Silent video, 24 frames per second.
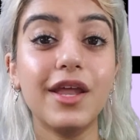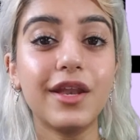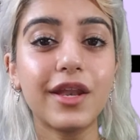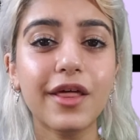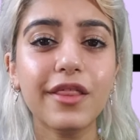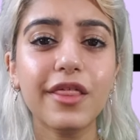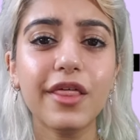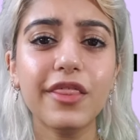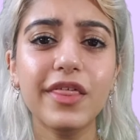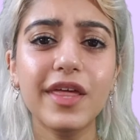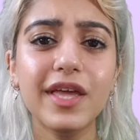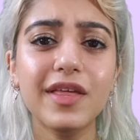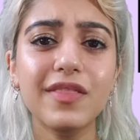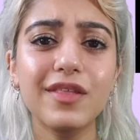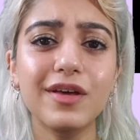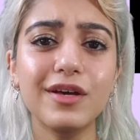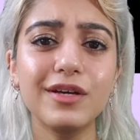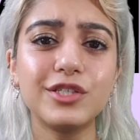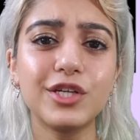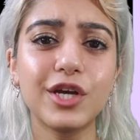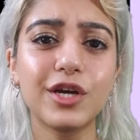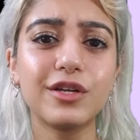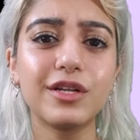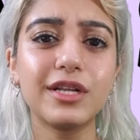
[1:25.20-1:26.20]
Another thing that a
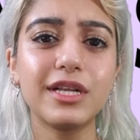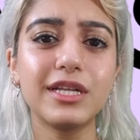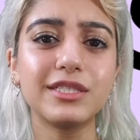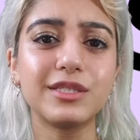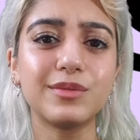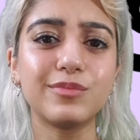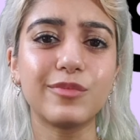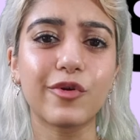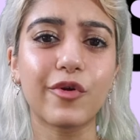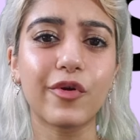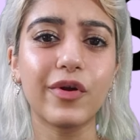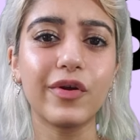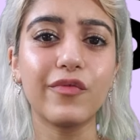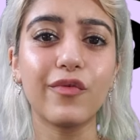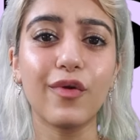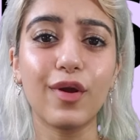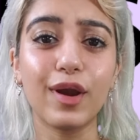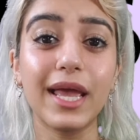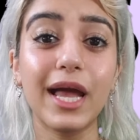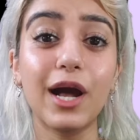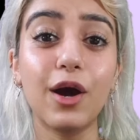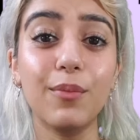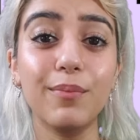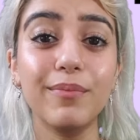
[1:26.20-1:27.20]
journalism degree
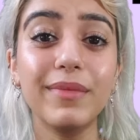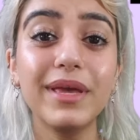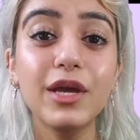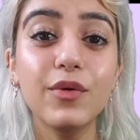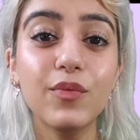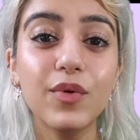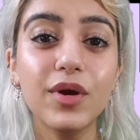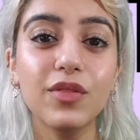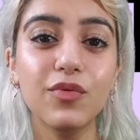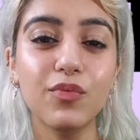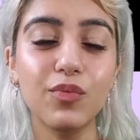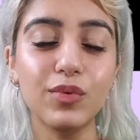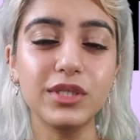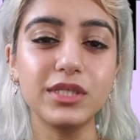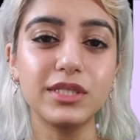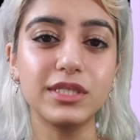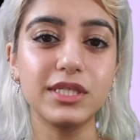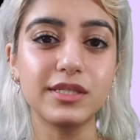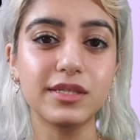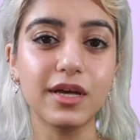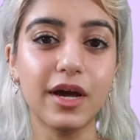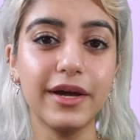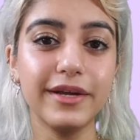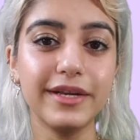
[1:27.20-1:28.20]
really helped me with was
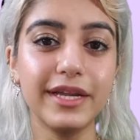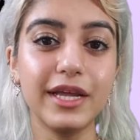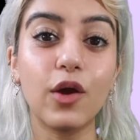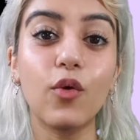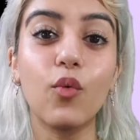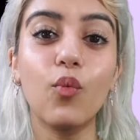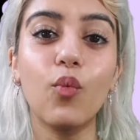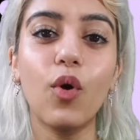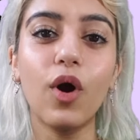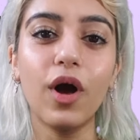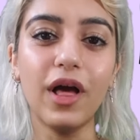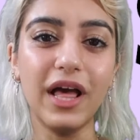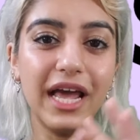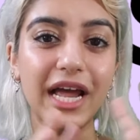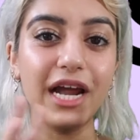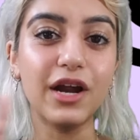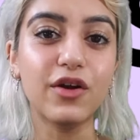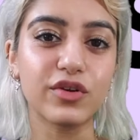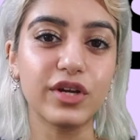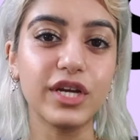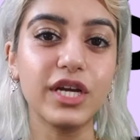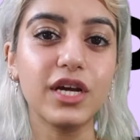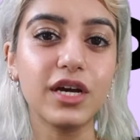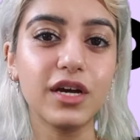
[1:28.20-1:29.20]
deciding what
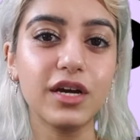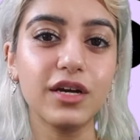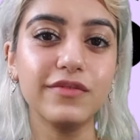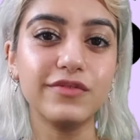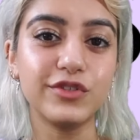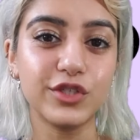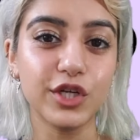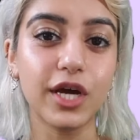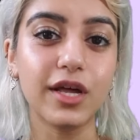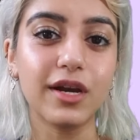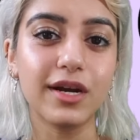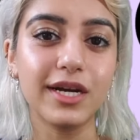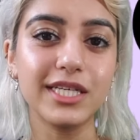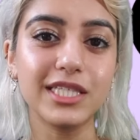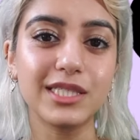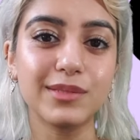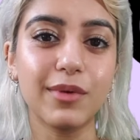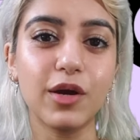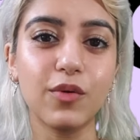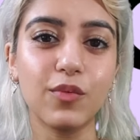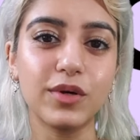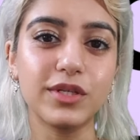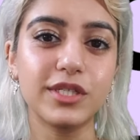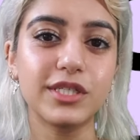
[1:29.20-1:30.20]
area of journalism
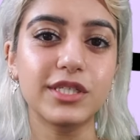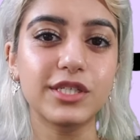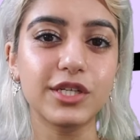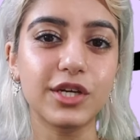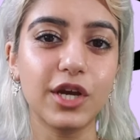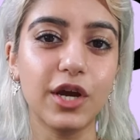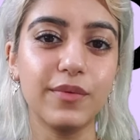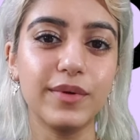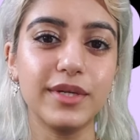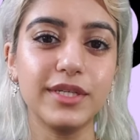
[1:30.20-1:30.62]
I wanted to go